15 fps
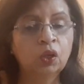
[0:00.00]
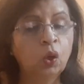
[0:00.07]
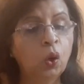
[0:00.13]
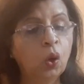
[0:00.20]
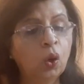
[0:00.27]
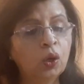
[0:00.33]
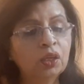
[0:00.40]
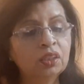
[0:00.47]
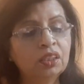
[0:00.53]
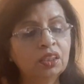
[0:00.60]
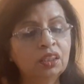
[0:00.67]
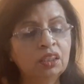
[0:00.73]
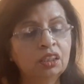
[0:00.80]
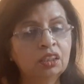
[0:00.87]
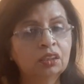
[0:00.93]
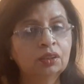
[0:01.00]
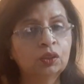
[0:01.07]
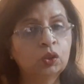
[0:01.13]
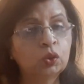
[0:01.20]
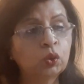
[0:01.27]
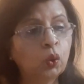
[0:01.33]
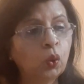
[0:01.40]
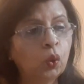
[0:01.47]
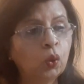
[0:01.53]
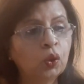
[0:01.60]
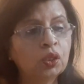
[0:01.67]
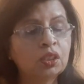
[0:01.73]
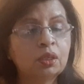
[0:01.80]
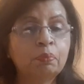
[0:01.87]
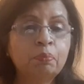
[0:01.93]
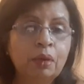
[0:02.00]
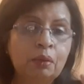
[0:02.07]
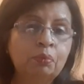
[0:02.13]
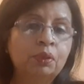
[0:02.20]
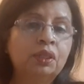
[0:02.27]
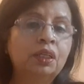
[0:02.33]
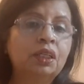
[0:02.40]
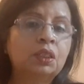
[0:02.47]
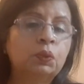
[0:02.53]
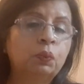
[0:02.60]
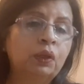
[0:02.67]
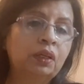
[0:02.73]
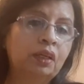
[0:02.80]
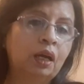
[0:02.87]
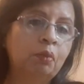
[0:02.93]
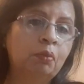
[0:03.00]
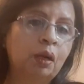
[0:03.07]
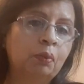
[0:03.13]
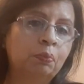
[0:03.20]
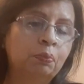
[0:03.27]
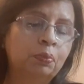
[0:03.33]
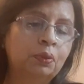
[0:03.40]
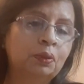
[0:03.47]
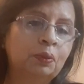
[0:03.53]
All the stored memories will come up,